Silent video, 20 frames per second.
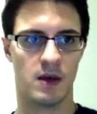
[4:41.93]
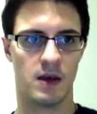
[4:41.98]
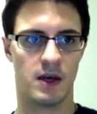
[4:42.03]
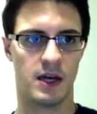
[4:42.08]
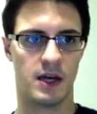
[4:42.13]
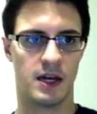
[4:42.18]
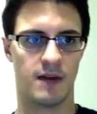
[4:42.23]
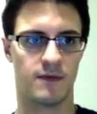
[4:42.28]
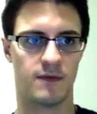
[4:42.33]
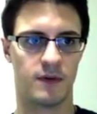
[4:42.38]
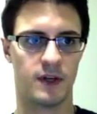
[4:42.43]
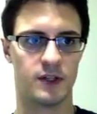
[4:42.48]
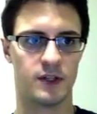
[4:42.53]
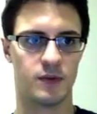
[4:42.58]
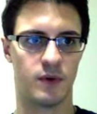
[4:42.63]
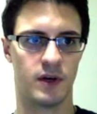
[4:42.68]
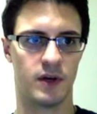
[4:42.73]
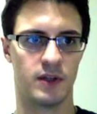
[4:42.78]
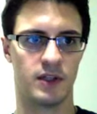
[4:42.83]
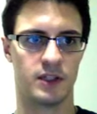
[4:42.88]
And after each
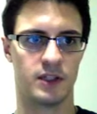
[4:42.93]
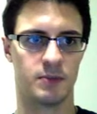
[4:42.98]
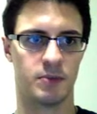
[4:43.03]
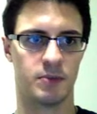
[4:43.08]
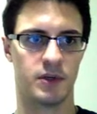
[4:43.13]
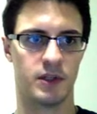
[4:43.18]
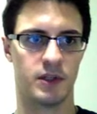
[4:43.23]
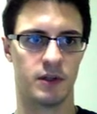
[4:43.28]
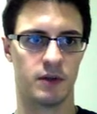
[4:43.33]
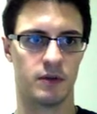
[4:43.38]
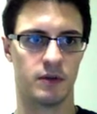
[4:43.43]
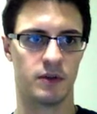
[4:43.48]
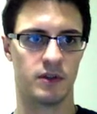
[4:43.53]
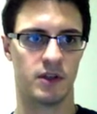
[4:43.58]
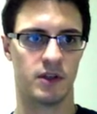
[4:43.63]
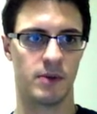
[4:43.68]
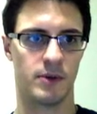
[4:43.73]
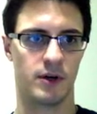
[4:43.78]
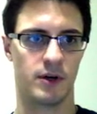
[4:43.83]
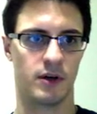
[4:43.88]
one, let's put a little
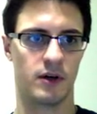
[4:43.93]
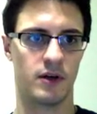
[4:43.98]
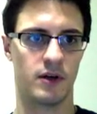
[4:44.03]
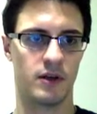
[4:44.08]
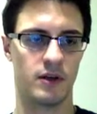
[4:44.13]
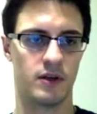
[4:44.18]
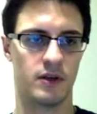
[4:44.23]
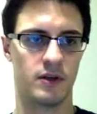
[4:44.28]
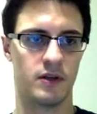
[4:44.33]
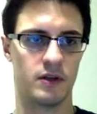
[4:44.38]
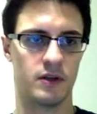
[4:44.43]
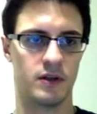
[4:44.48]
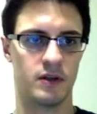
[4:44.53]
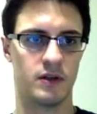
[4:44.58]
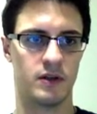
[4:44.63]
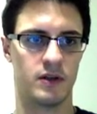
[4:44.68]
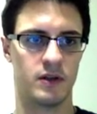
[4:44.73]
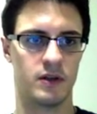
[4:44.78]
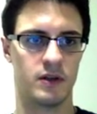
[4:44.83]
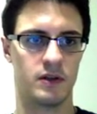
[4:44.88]
delimiter
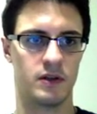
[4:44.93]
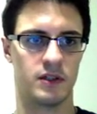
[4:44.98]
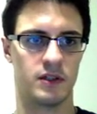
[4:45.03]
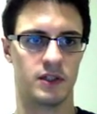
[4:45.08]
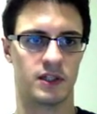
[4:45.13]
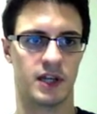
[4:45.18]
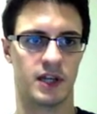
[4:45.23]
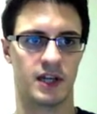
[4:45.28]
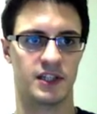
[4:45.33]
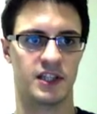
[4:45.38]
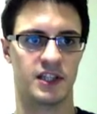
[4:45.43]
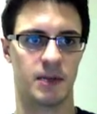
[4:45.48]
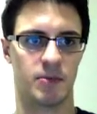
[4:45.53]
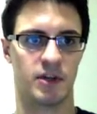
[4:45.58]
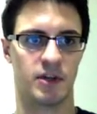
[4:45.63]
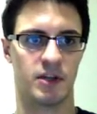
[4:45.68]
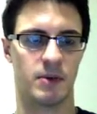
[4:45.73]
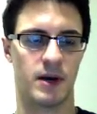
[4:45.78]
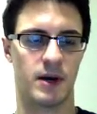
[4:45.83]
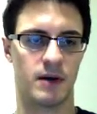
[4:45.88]
just to kind of
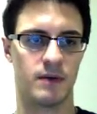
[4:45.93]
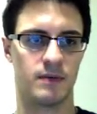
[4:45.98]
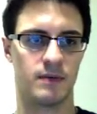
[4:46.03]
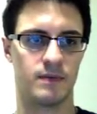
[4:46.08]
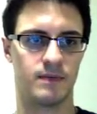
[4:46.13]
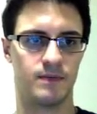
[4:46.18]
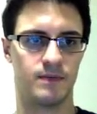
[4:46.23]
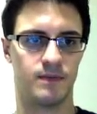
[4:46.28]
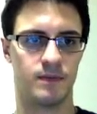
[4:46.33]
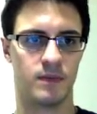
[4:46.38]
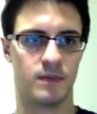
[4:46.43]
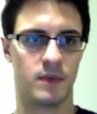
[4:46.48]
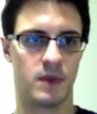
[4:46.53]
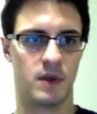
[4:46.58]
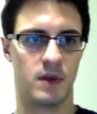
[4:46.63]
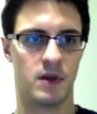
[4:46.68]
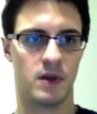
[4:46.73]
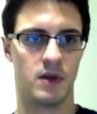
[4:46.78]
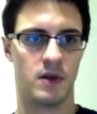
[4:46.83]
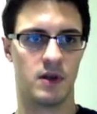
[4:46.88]
separate them out.
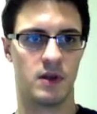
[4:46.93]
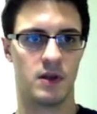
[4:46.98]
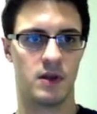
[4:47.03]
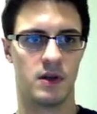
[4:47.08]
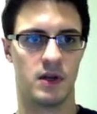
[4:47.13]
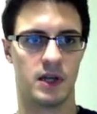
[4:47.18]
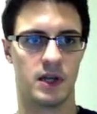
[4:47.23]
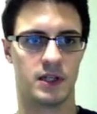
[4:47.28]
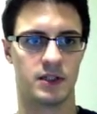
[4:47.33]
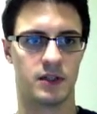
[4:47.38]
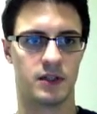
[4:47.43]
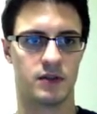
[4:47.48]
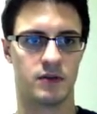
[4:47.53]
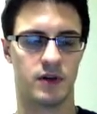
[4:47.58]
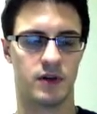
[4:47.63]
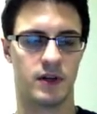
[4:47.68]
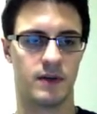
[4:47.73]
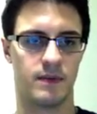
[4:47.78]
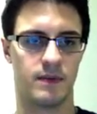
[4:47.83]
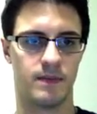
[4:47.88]
Next
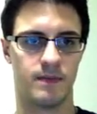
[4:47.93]
entry.